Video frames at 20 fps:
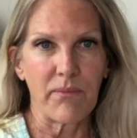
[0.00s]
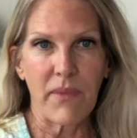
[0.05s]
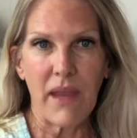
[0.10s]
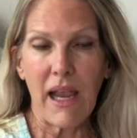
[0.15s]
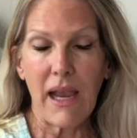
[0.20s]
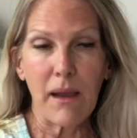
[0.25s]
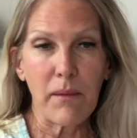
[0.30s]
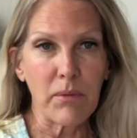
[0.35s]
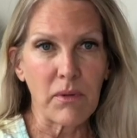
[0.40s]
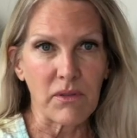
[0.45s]

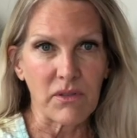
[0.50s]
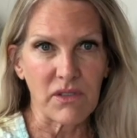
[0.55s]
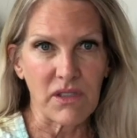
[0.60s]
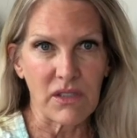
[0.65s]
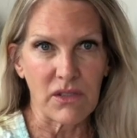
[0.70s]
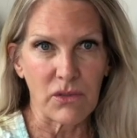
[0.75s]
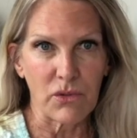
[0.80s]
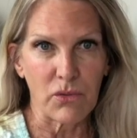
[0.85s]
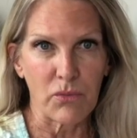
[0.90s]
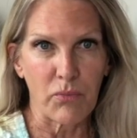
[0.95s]
able
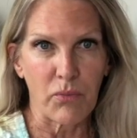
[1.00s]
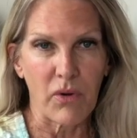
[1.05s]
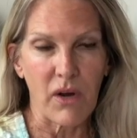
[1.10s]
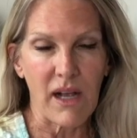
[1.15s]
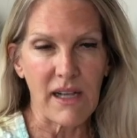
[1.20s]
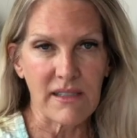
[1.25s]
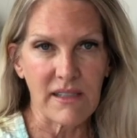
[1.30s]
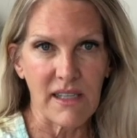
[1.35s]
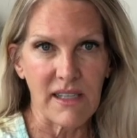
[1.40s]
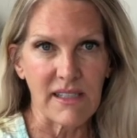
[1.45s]
to
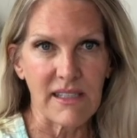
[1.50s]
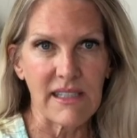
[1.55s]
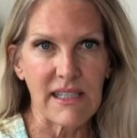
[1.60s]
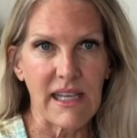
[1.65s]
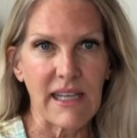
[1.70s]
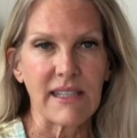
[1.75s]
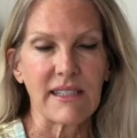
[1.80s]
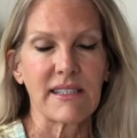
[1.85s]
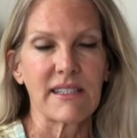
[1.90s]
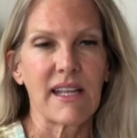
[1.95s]
process
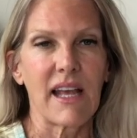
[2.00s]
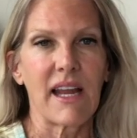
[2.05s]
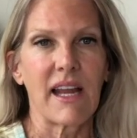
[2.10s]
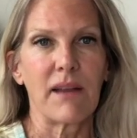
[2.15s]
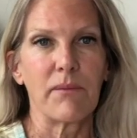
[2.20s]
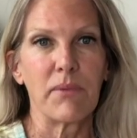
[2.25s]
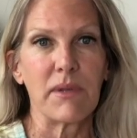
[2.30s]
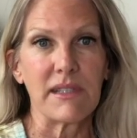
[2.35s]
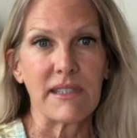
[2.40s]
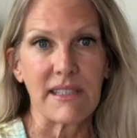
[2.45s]
things that
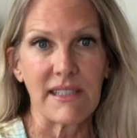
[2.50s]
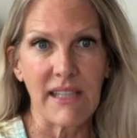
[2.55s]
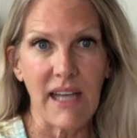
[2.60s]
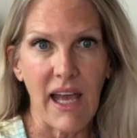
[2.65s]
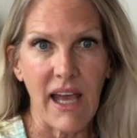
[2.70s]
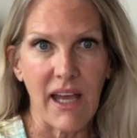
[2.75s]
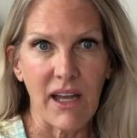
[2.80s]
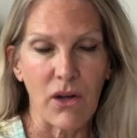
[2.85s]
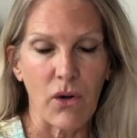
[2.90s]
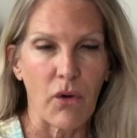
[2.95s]
had been
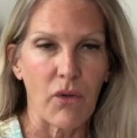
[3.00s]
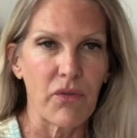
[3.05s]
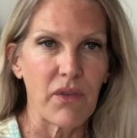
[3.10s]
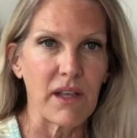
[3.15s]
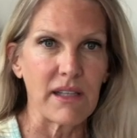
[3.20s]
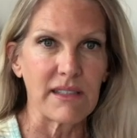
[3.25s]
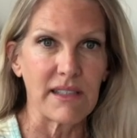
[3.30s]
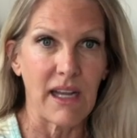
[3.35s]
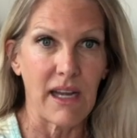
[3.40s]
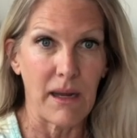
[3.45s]
said or
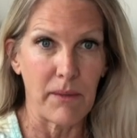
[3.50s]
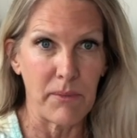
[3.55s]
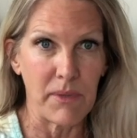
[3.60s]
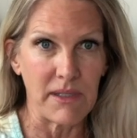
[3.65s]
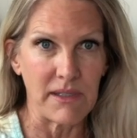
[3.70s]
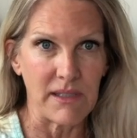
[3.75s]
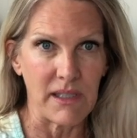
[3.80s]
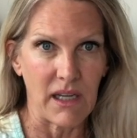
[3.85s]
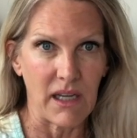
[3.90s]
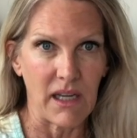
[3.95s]
things that had
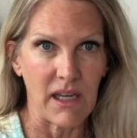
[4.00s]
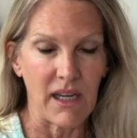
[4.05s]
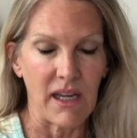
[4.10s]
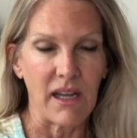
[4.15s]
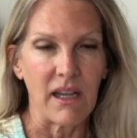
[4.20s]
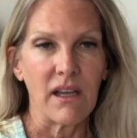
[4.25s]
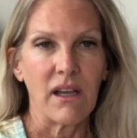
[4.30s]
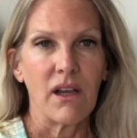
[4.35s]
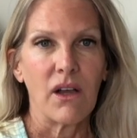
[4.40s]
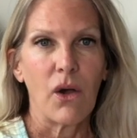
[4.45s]
been done
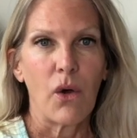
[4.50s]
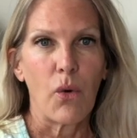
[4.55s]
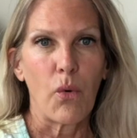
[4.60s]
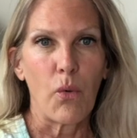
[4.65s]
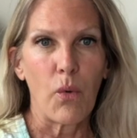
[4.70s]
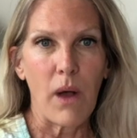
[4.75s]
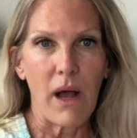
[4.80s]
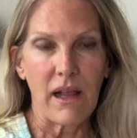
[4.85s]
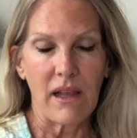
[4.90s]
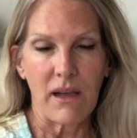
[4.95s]

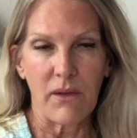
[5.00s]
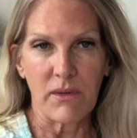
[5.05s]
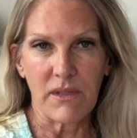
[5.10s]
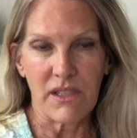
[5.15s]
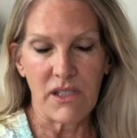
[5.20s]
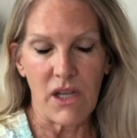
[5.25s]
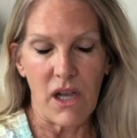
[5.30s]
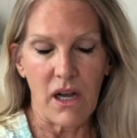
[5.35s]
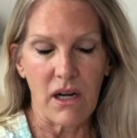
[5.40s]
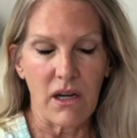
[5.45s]
while I was
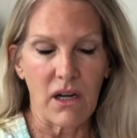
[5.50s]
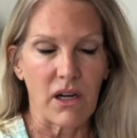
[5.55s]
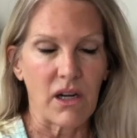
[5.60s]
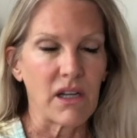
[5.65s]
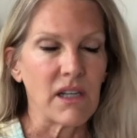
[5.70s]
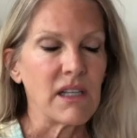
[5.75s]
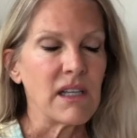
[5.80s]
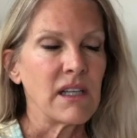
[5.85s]
younger.